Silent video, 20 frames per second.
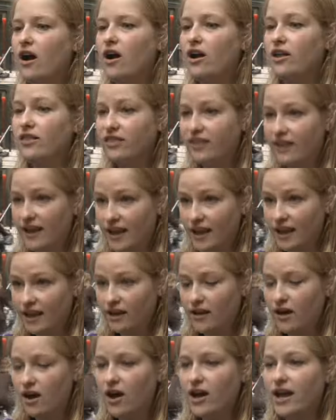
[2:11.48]
I think
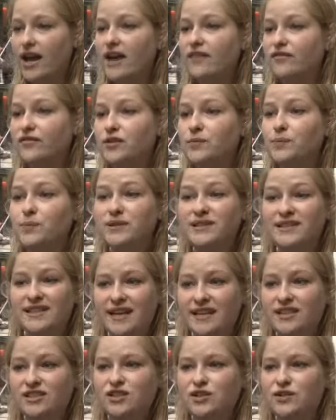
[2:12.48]
I have the
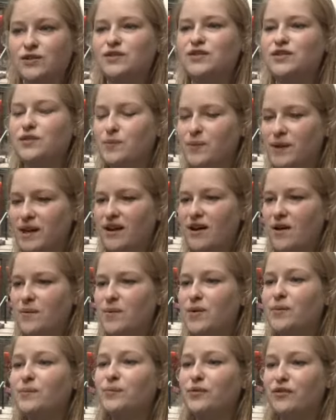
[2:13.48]
potential to
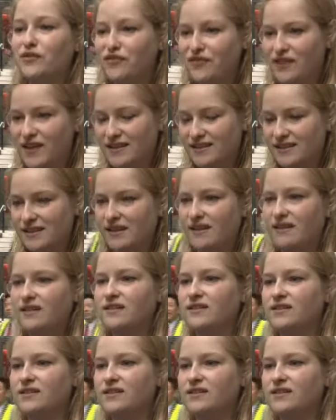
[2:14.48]
become a professor.